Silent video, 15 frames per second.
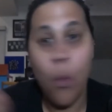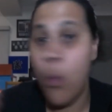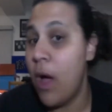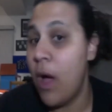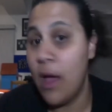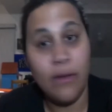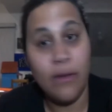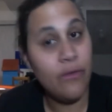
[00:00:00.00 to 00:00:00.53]

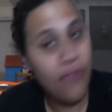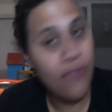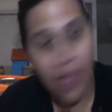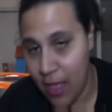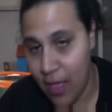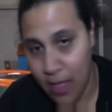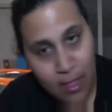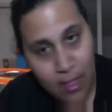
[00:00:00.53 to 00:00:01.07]
One
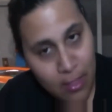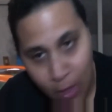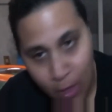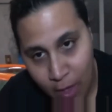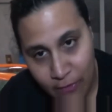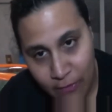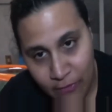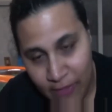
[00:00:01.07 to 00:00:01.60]
fell
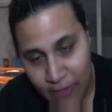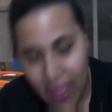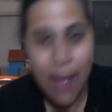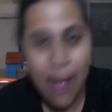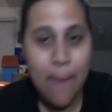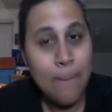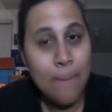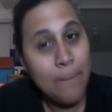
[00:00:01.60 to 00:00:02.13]
off
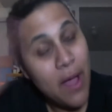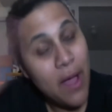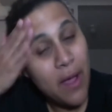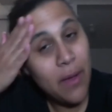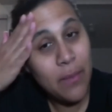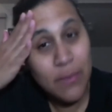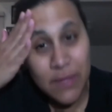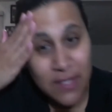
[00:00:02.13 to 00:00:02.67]
and
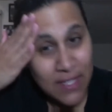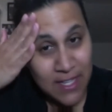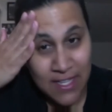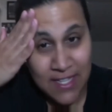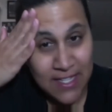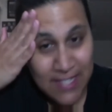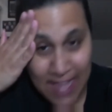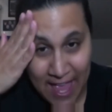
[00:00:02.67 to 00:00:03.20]
bumped
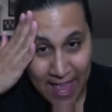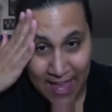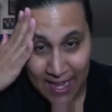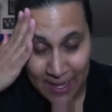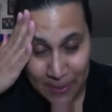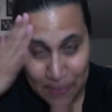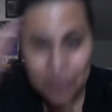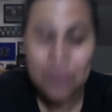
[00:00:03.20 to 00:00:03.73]
his
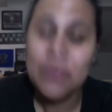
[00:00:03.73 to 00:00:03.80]
head.